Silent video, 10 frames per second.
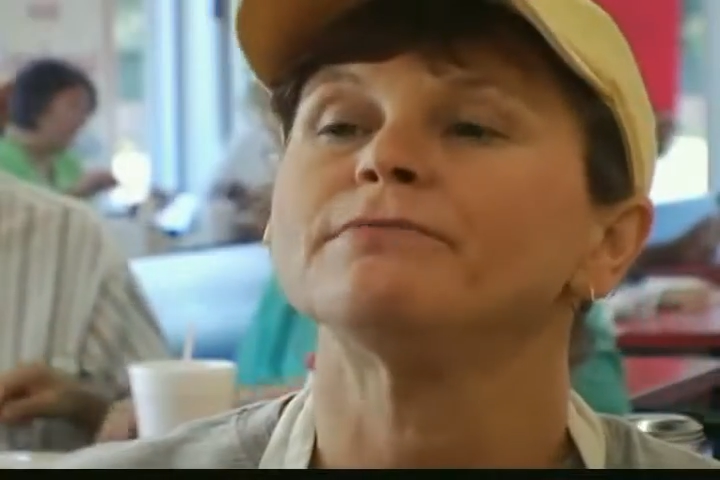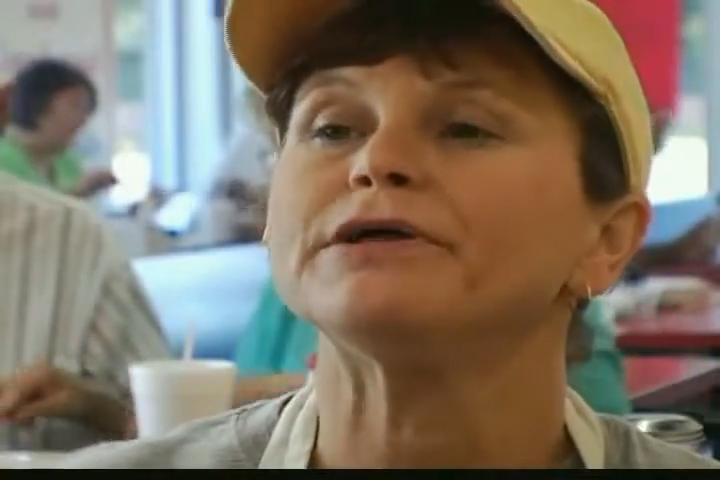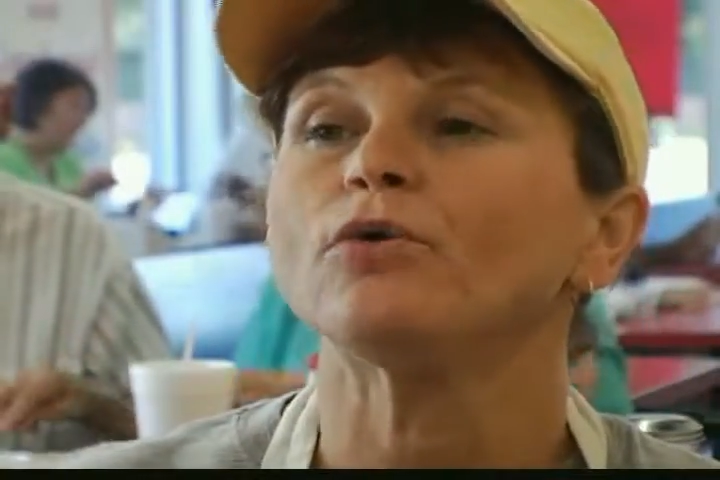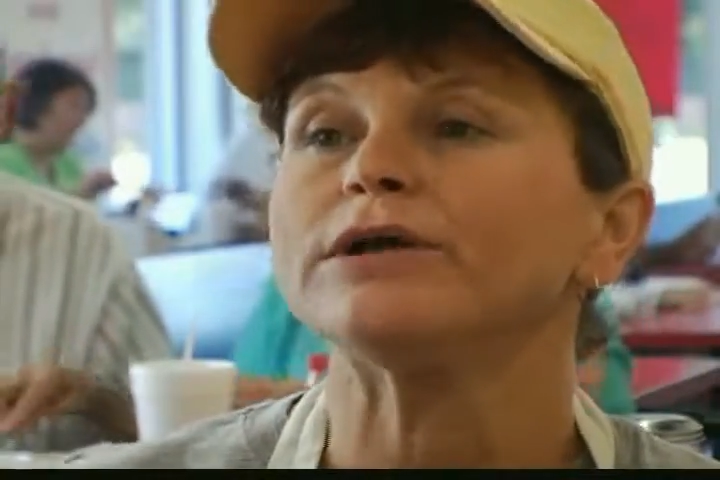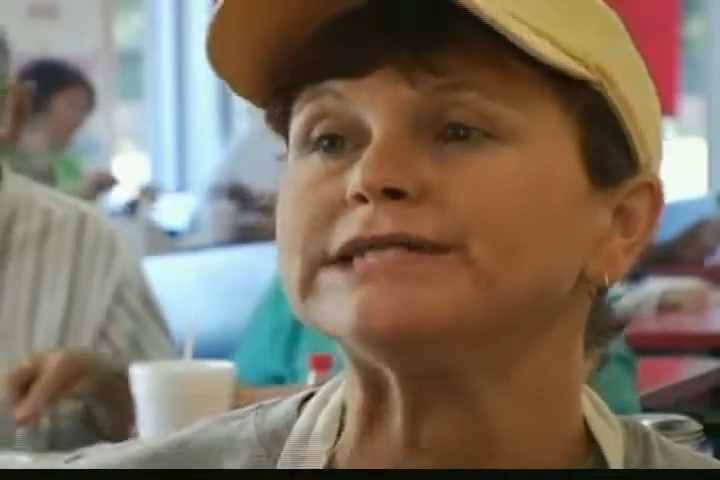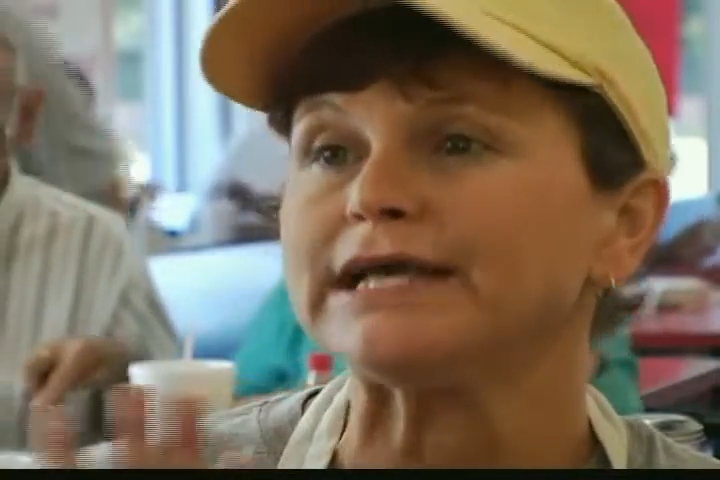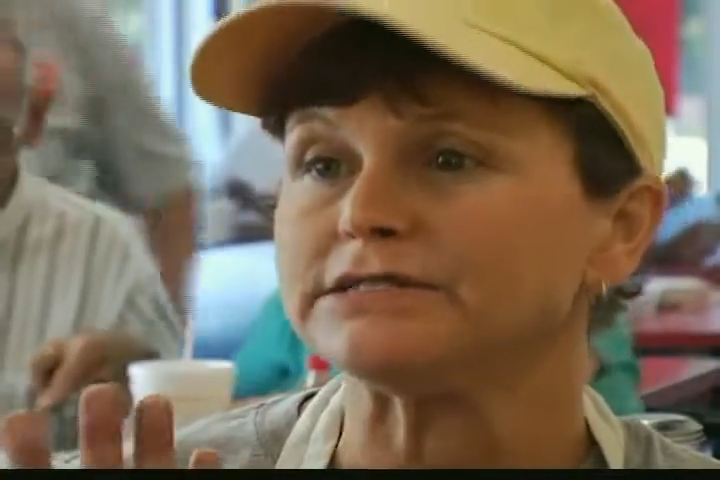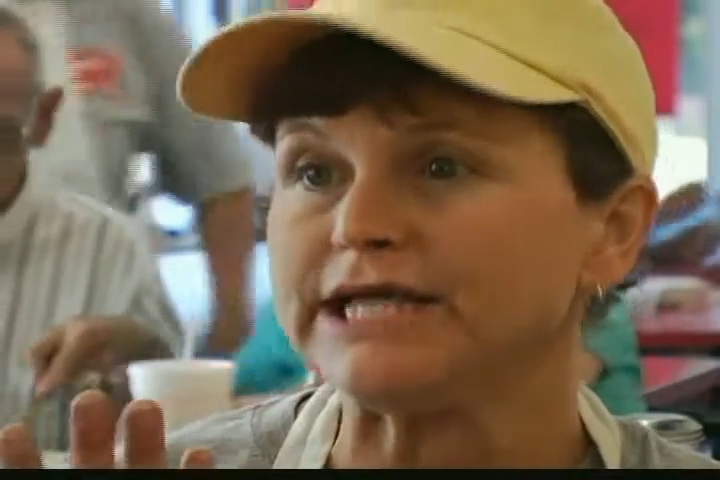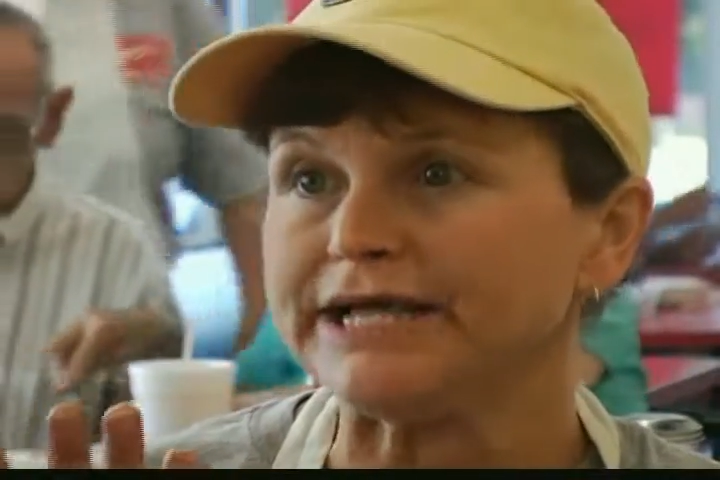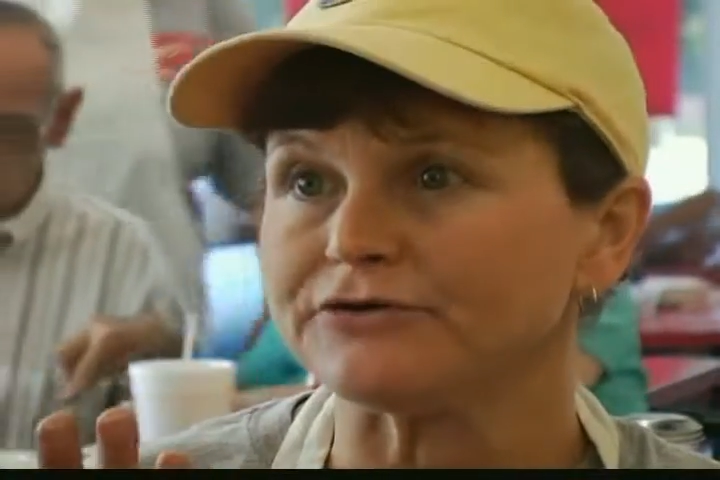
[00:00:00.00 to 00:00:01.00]
be going
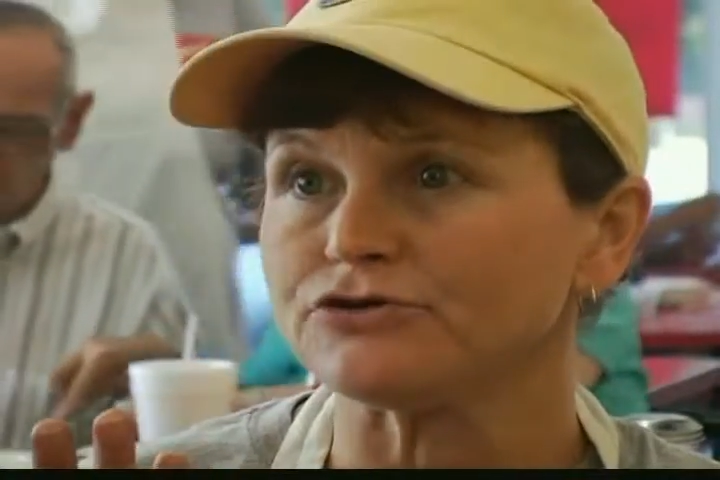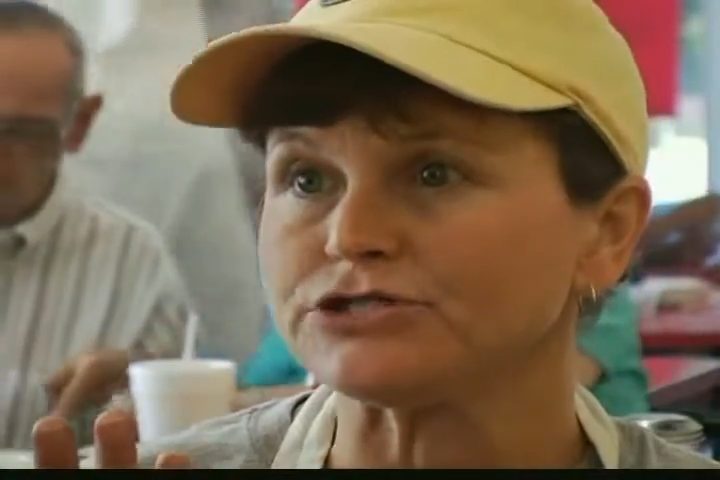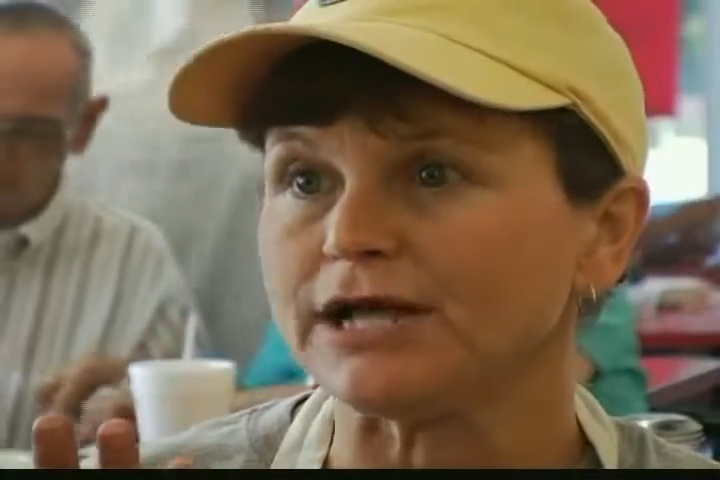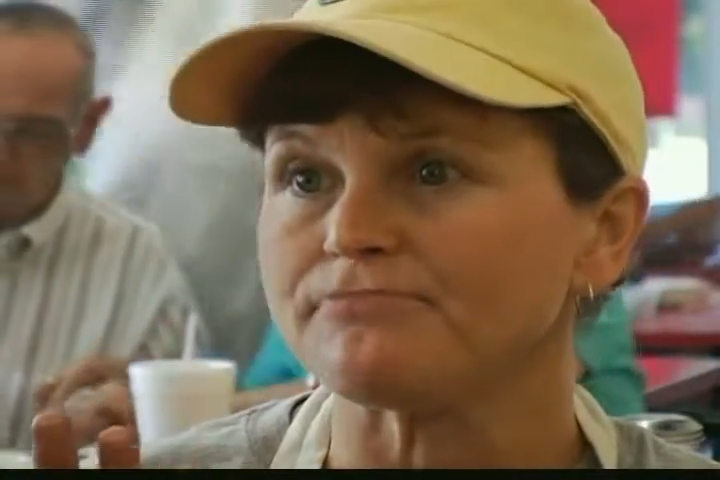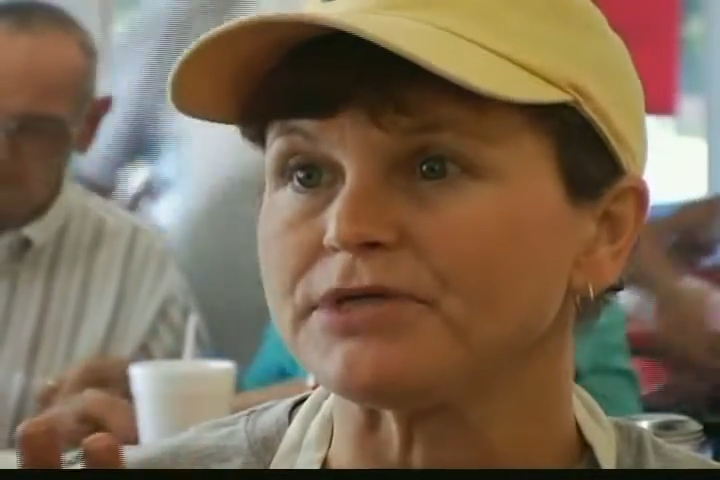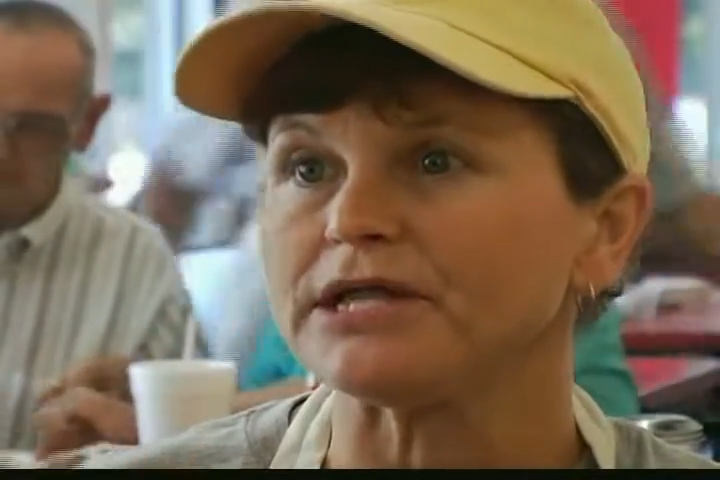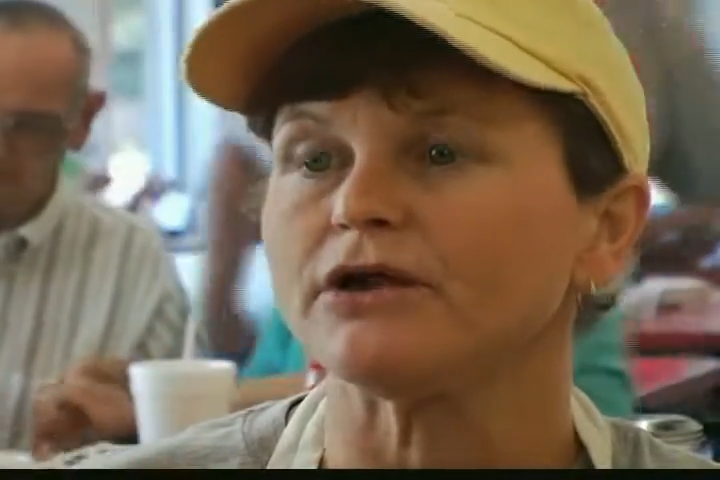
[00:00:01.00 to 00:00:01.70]
downtown or something,